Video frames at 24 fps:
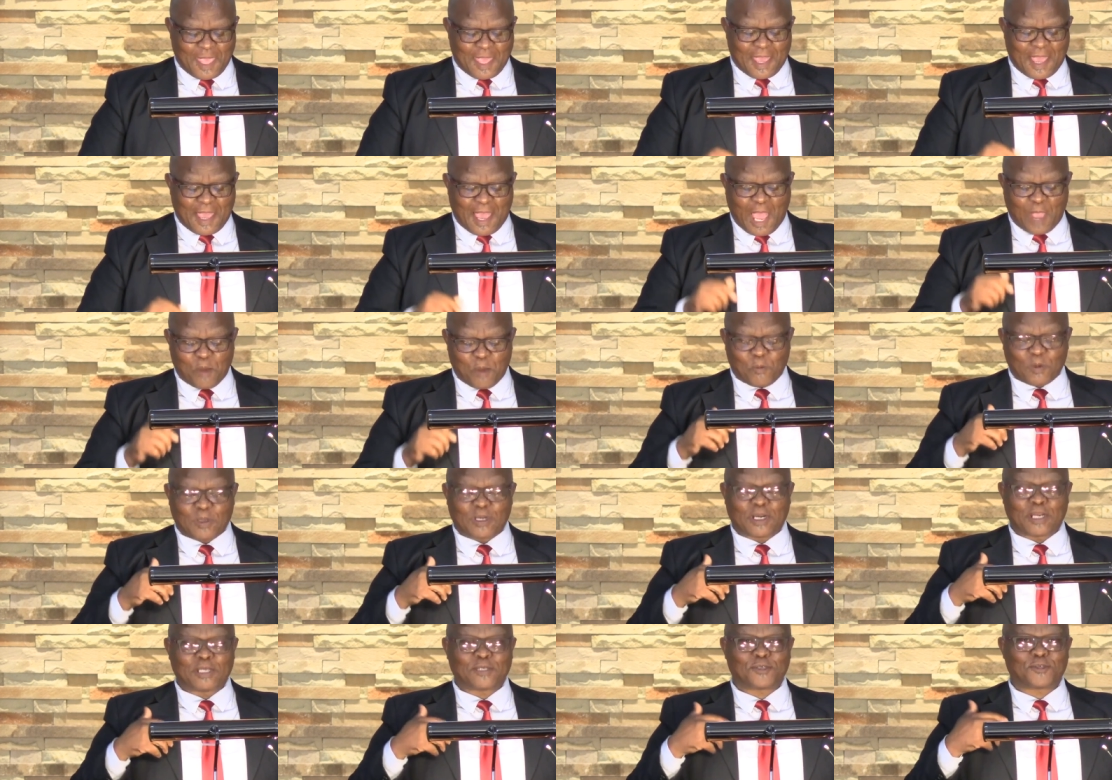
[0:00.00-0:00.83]
I will
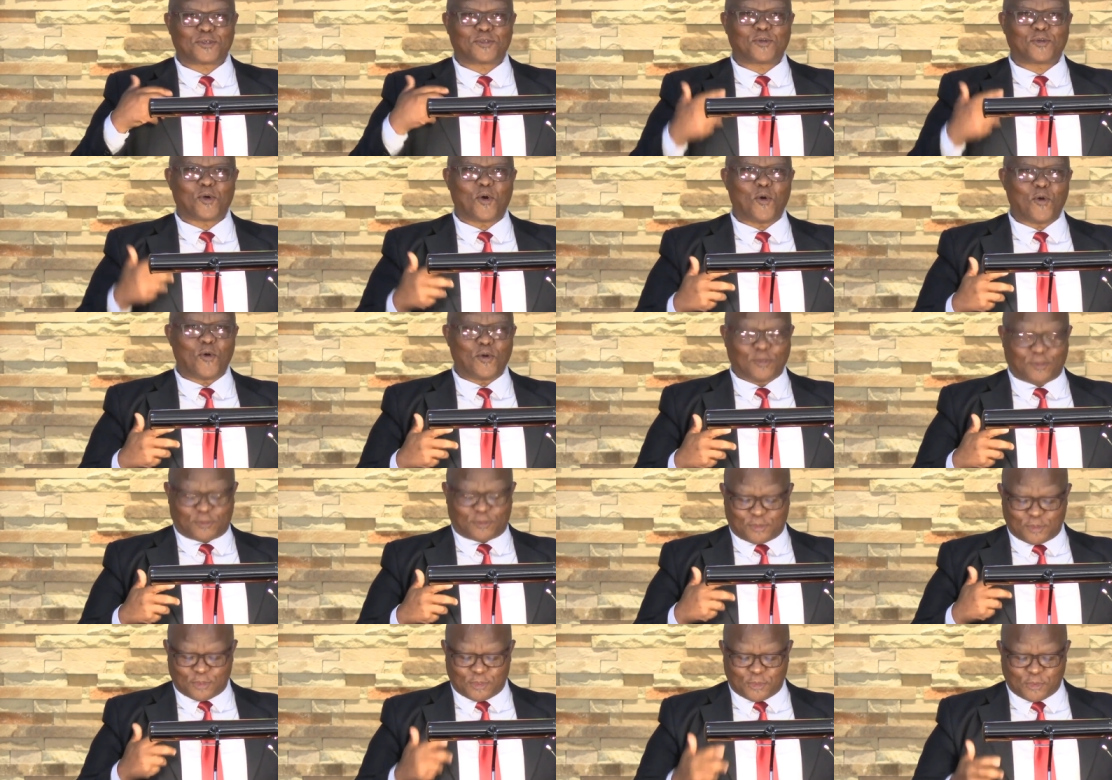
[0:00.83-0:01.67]
restore
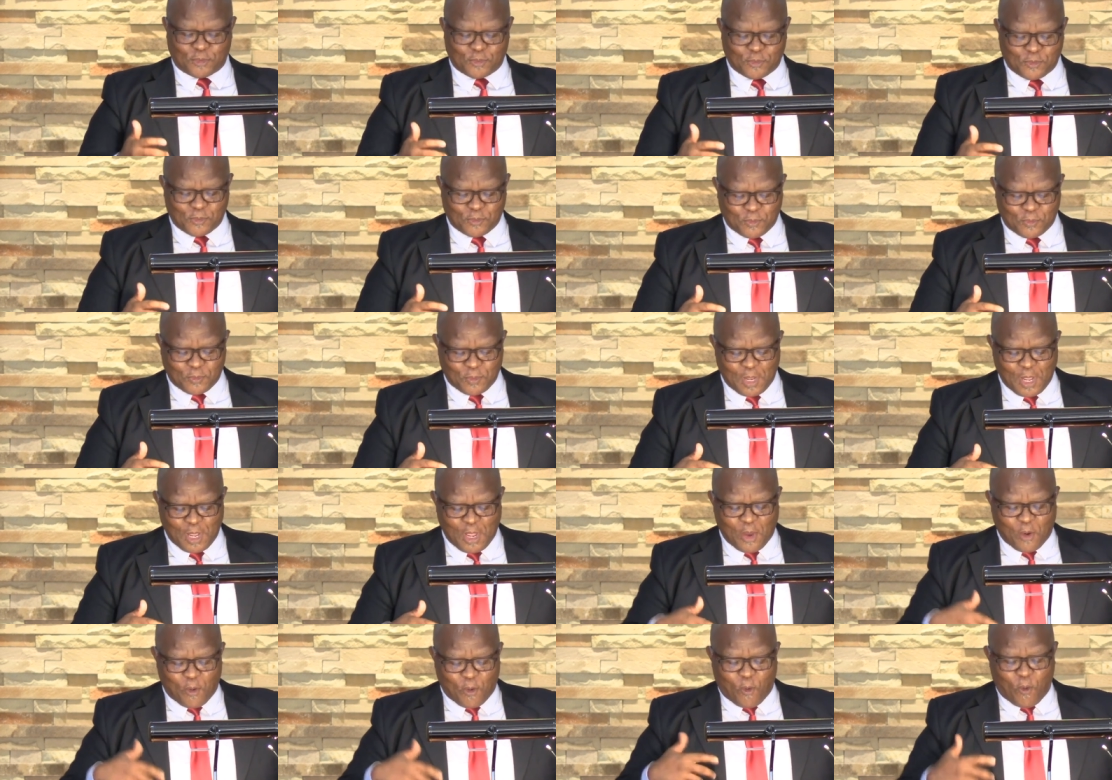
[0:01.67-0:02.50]
to you
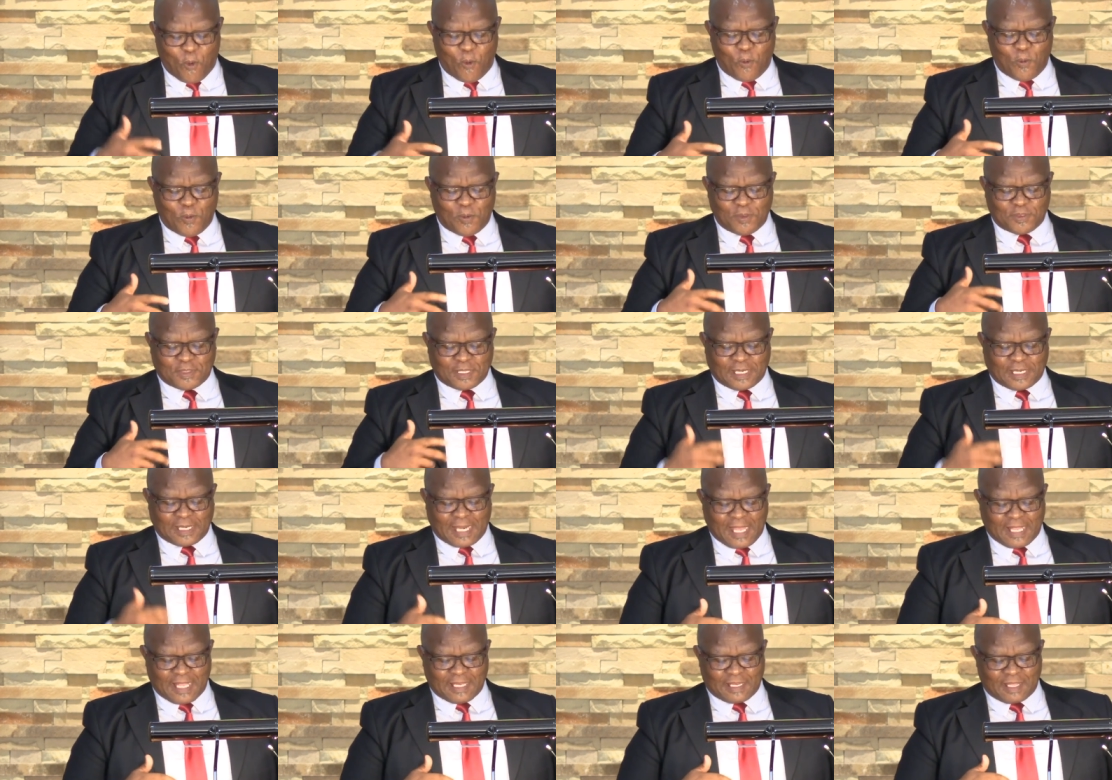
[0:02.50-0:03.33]
all the
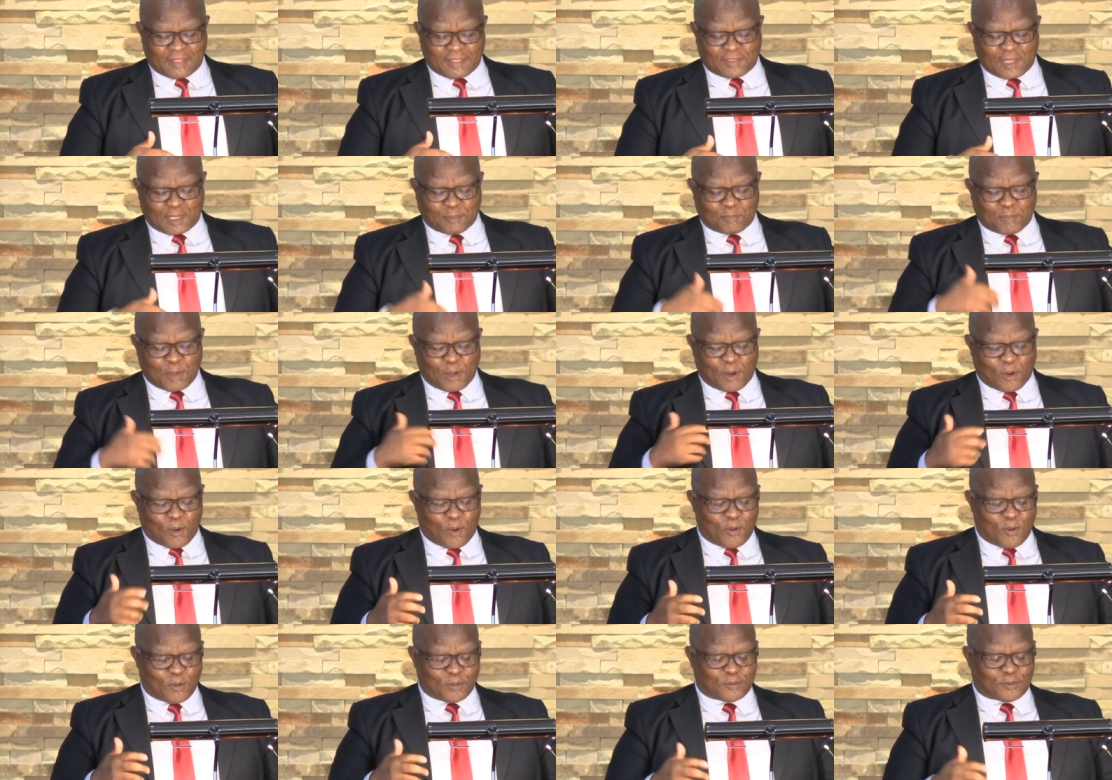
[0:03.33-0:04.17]
land that
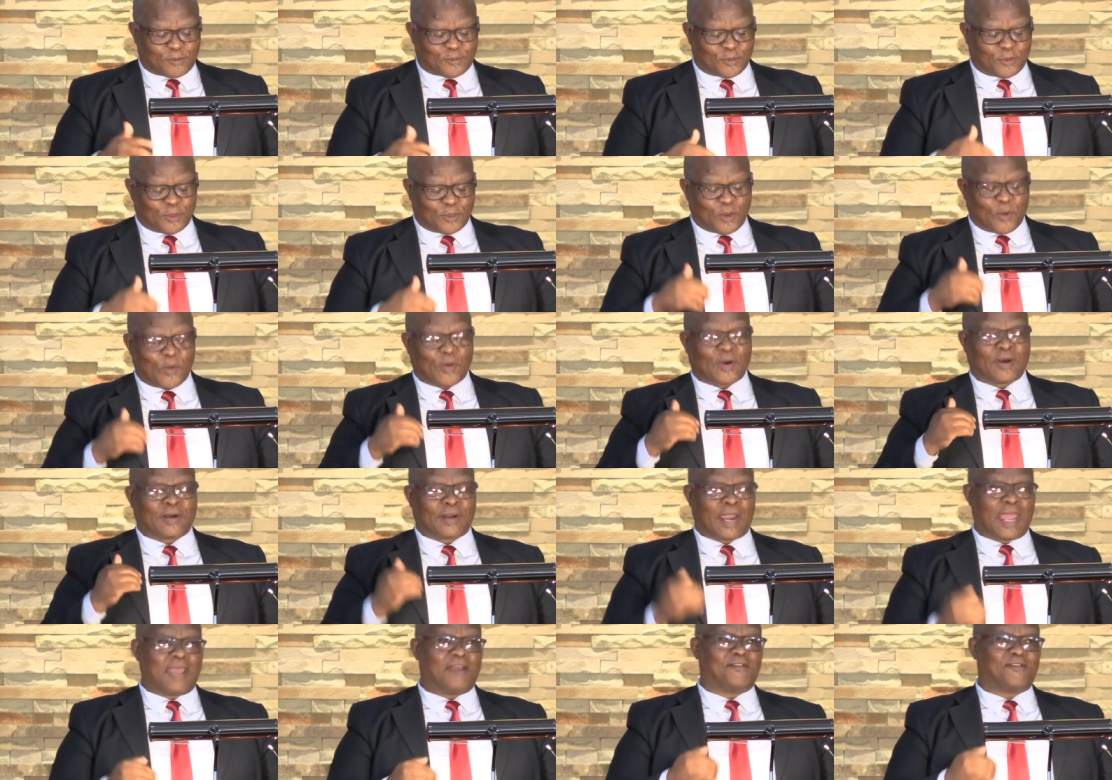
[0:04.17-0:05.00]
belonged to your
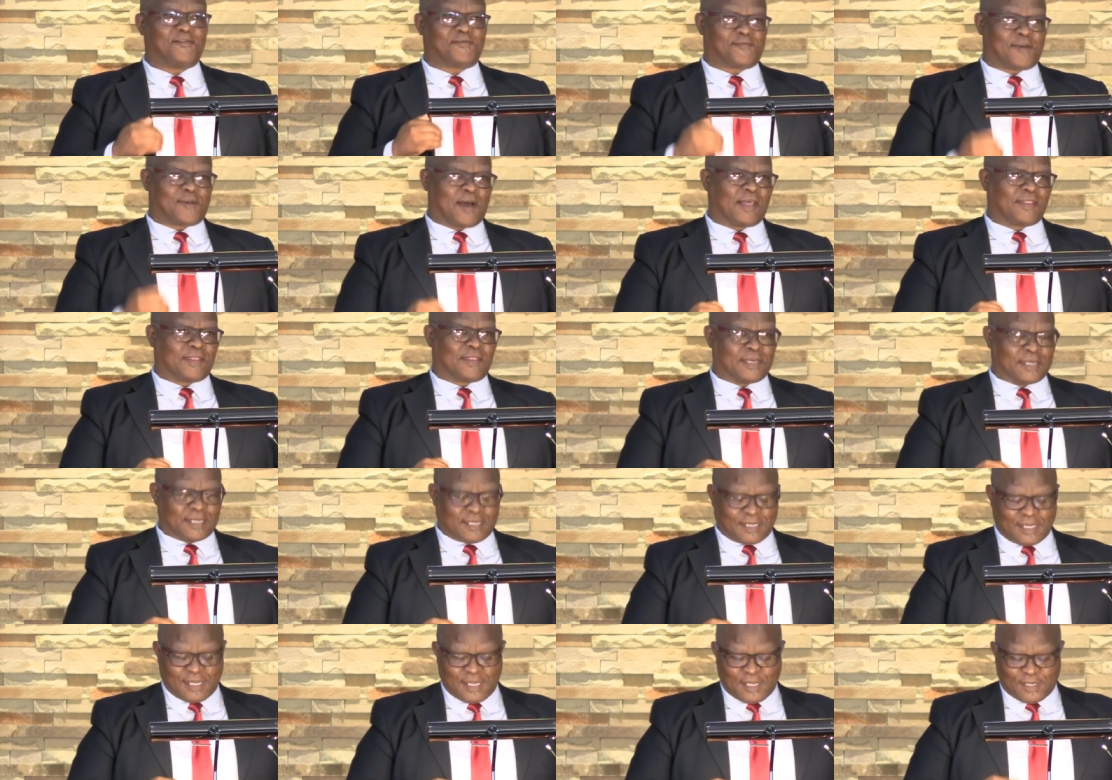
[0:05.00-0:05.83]

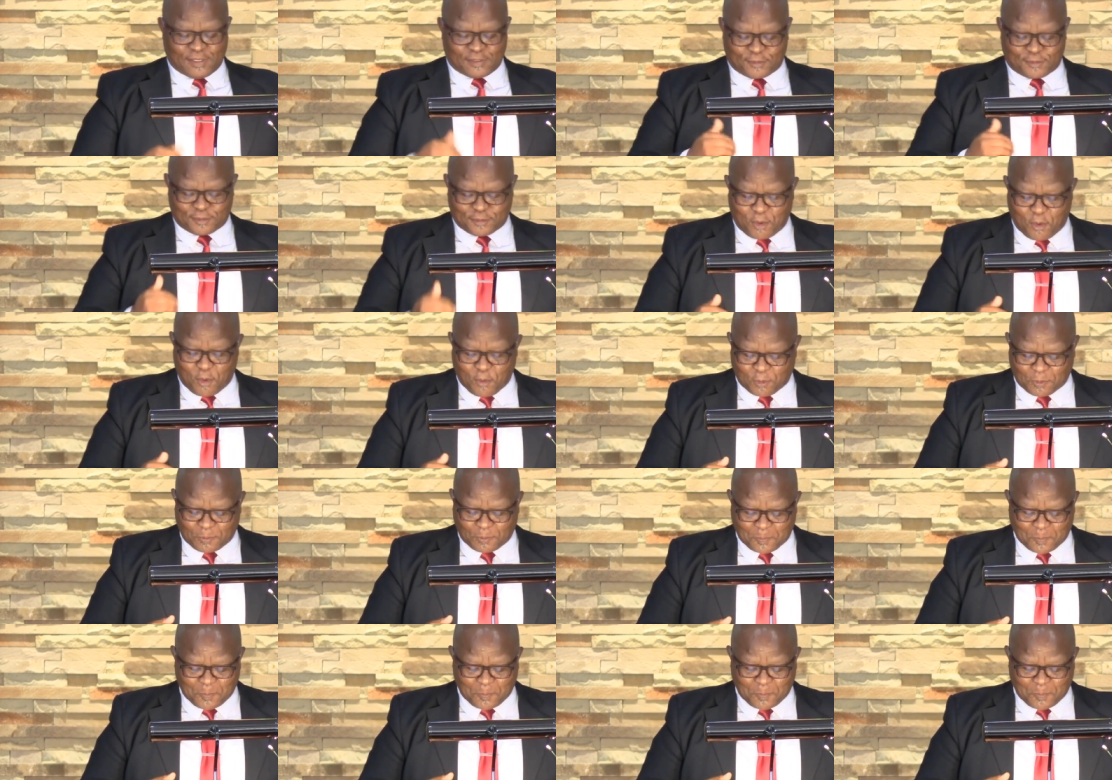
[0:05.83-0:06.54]
grandfather Saul,